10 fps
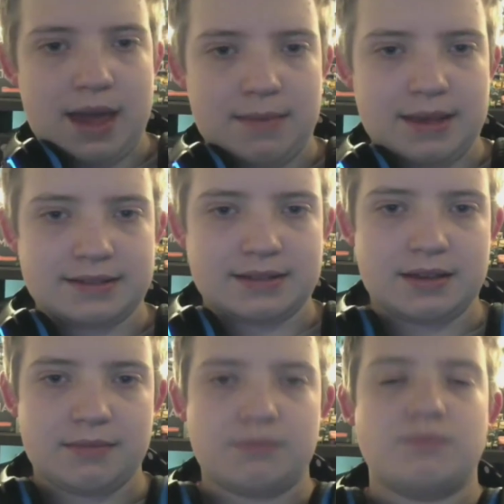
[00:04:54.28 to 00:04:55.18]
is.
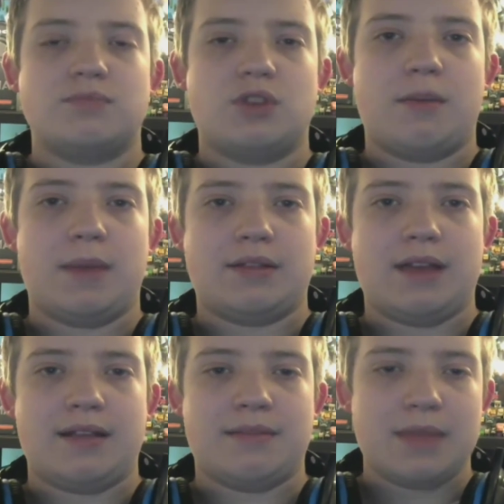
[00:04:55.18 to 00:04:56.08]
Sorry about
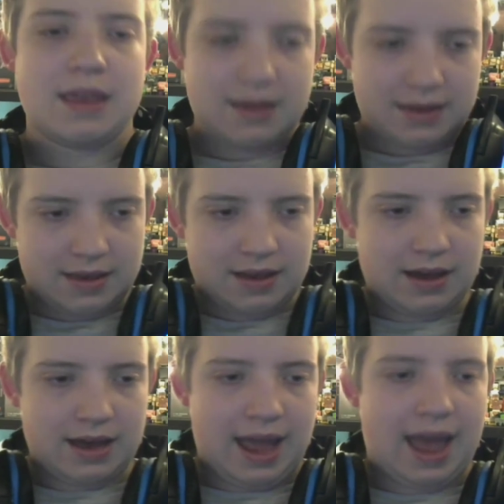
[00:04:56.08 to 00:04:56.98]
that.
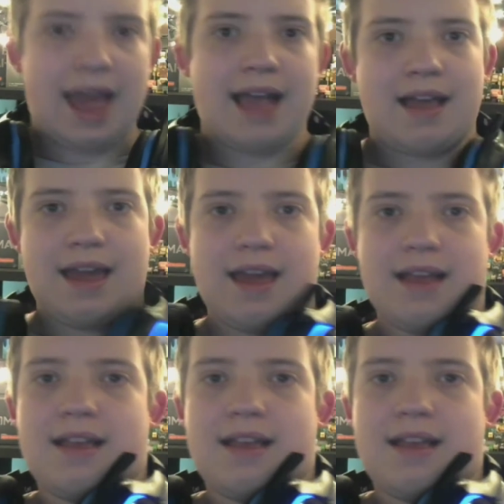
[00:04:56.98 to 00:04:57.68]
I had